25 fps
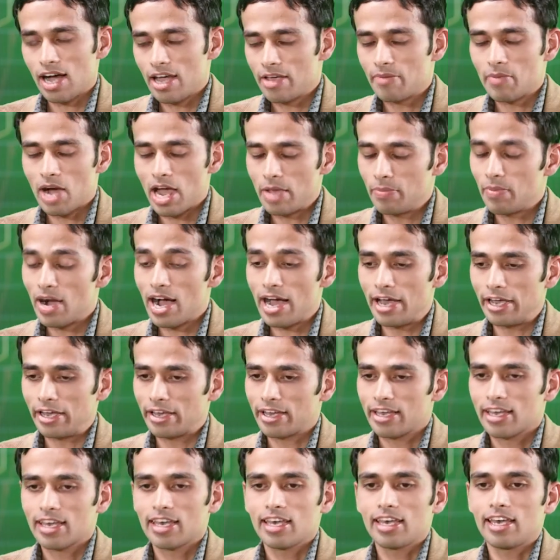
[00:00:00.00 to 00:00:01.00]
I buy,
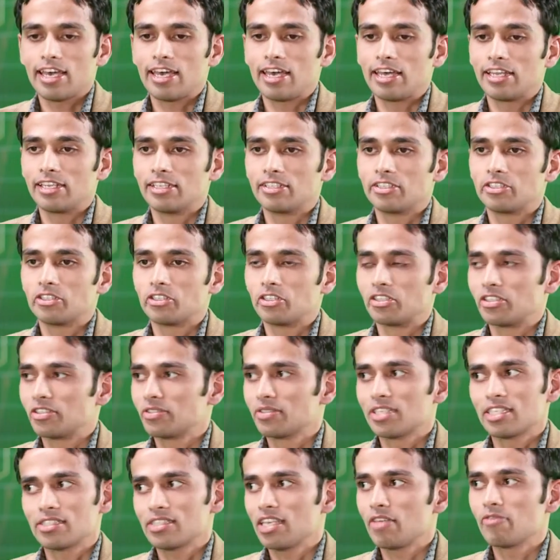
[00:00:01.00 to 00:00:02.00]
and
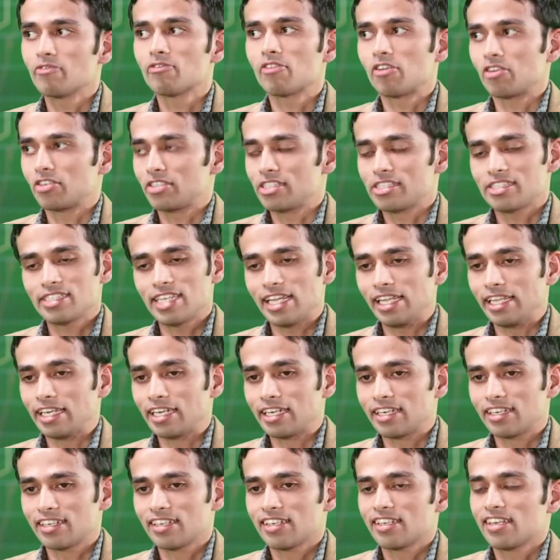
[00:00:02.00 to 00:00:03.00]
the same for the
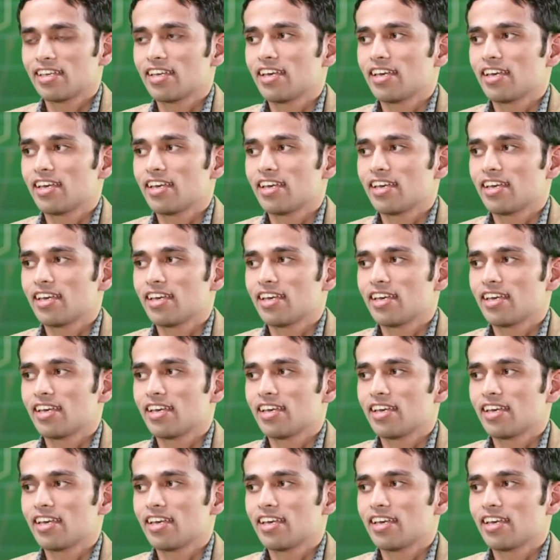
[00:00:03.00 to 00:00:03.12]
selling.